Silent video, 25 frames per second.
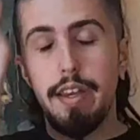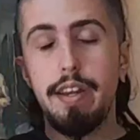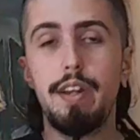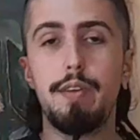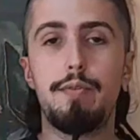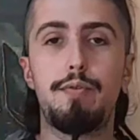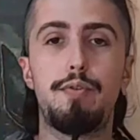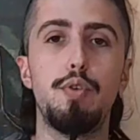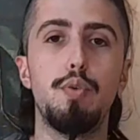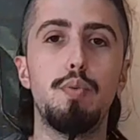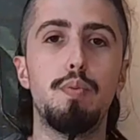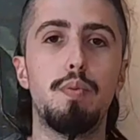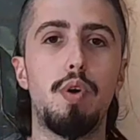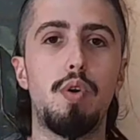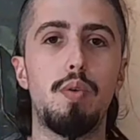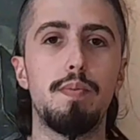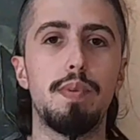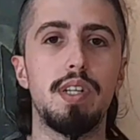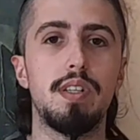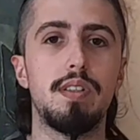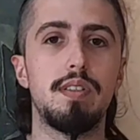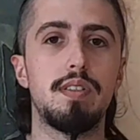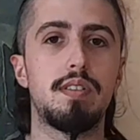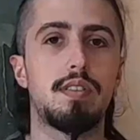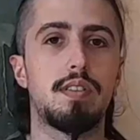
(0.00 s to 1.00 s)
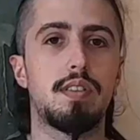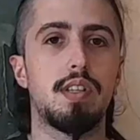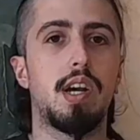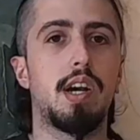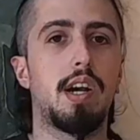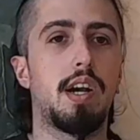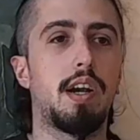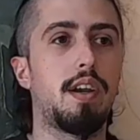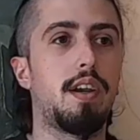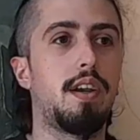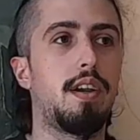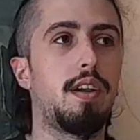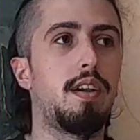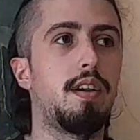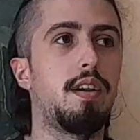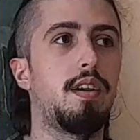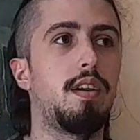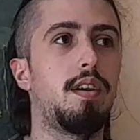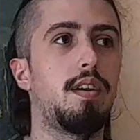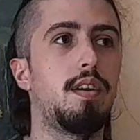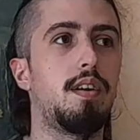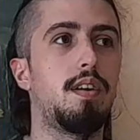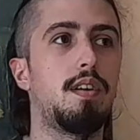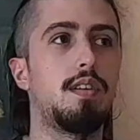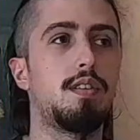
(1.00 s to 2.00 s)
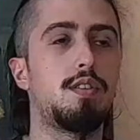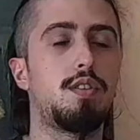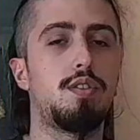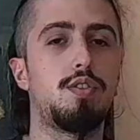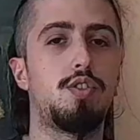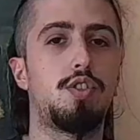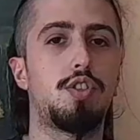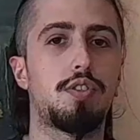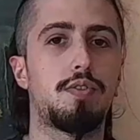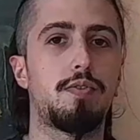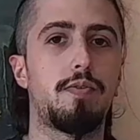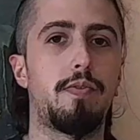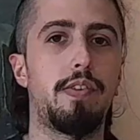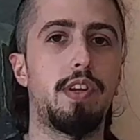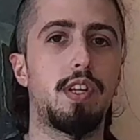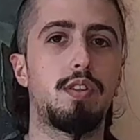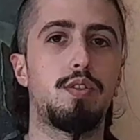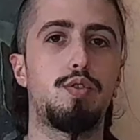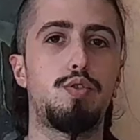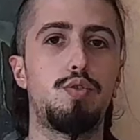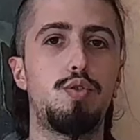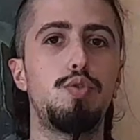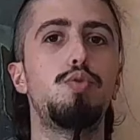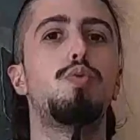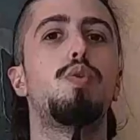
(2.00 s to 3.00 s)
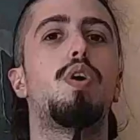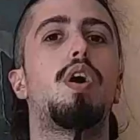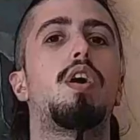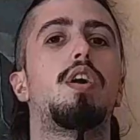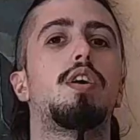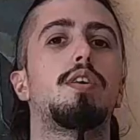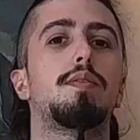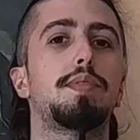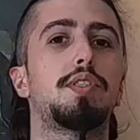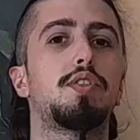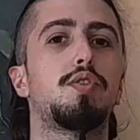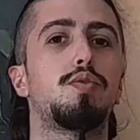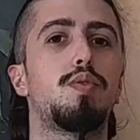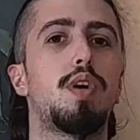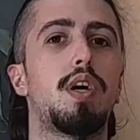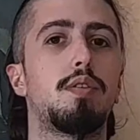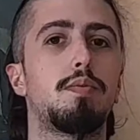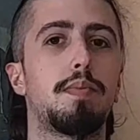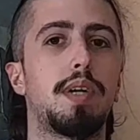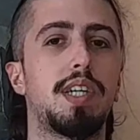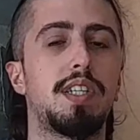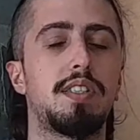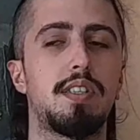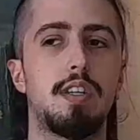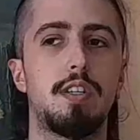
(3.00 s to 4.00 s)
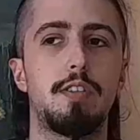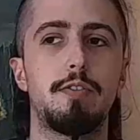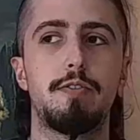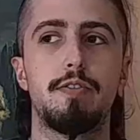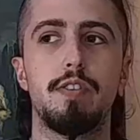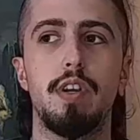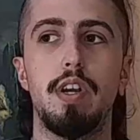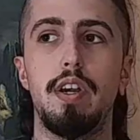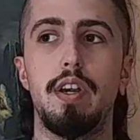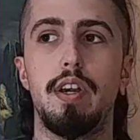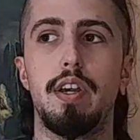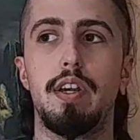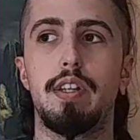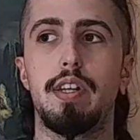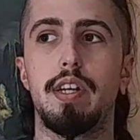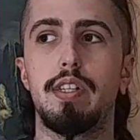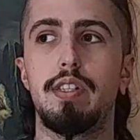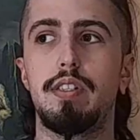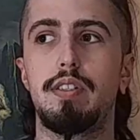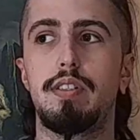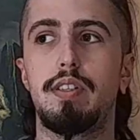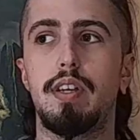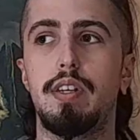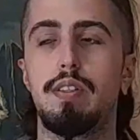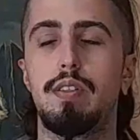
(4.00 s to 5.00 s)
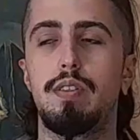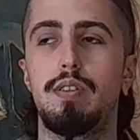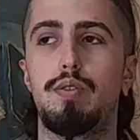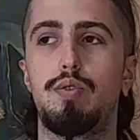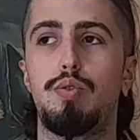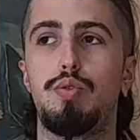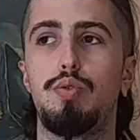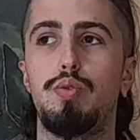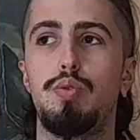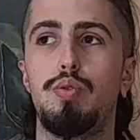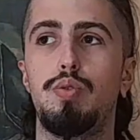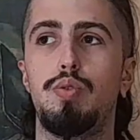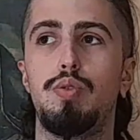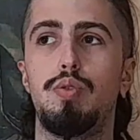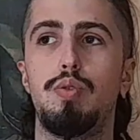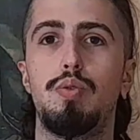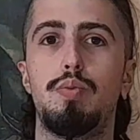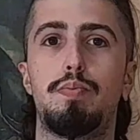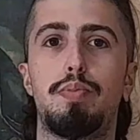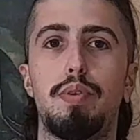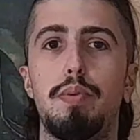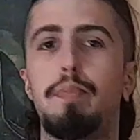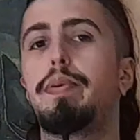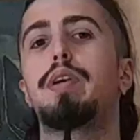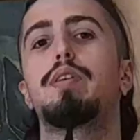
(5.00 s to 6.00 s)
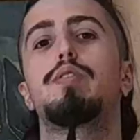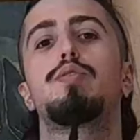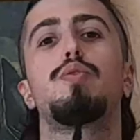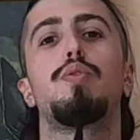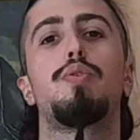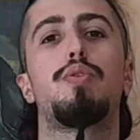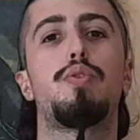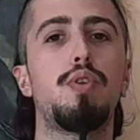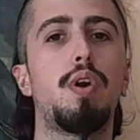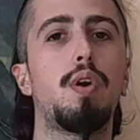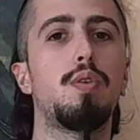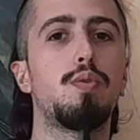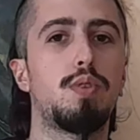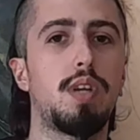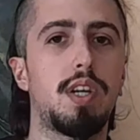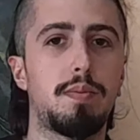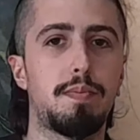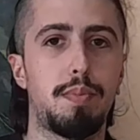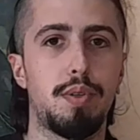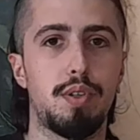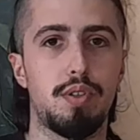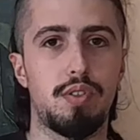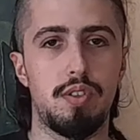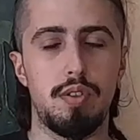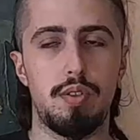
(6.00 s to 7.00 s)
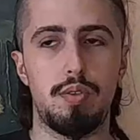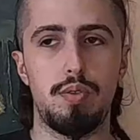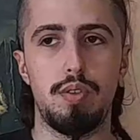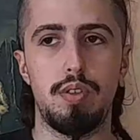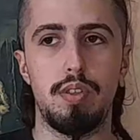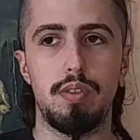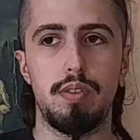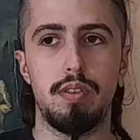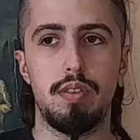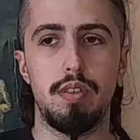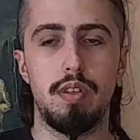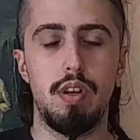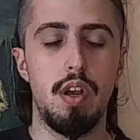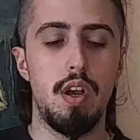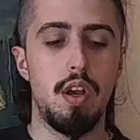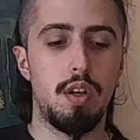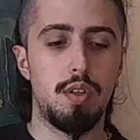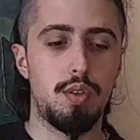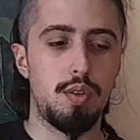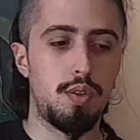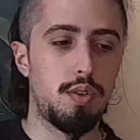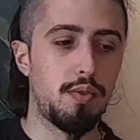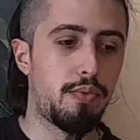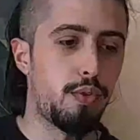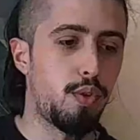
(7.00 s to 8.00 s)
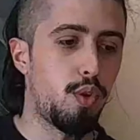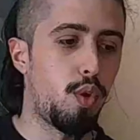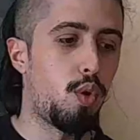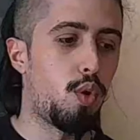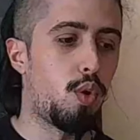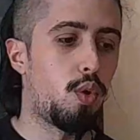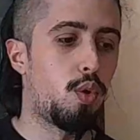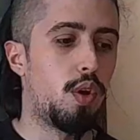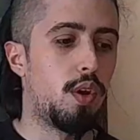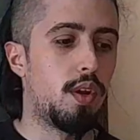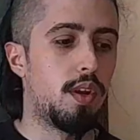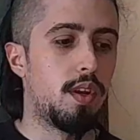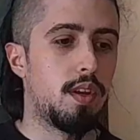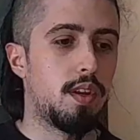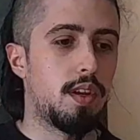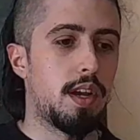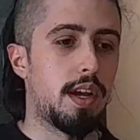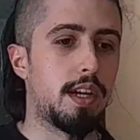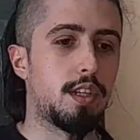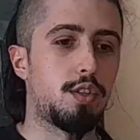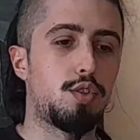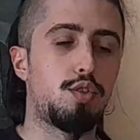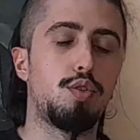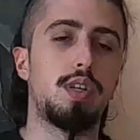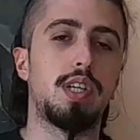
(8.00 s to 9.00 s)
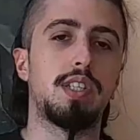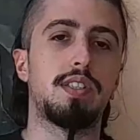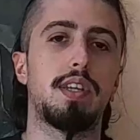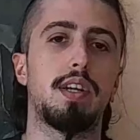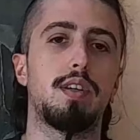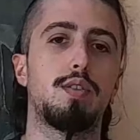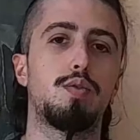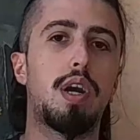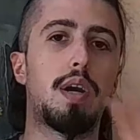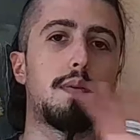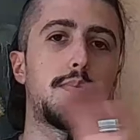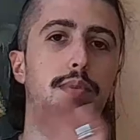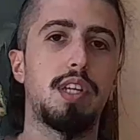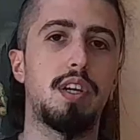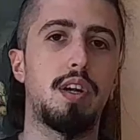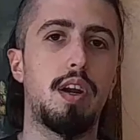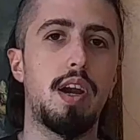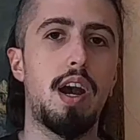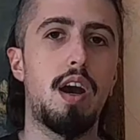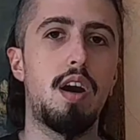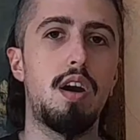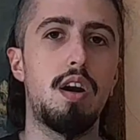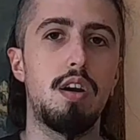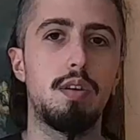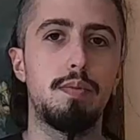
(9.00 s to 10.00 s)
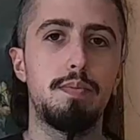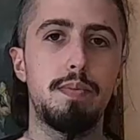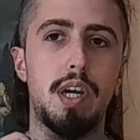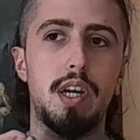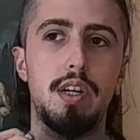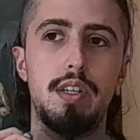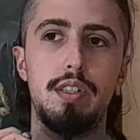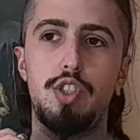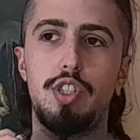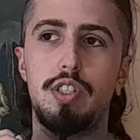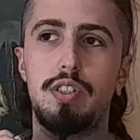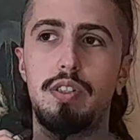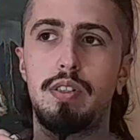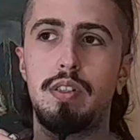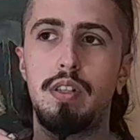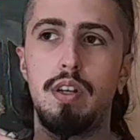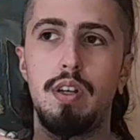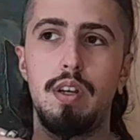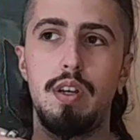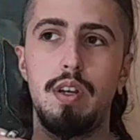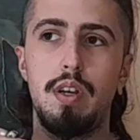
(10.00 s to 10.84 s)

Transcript: In a few moments, I just felt two arms around myself and I decided to prepare to throw that person to the, to the floor. As soon as I grabbed their arm, I just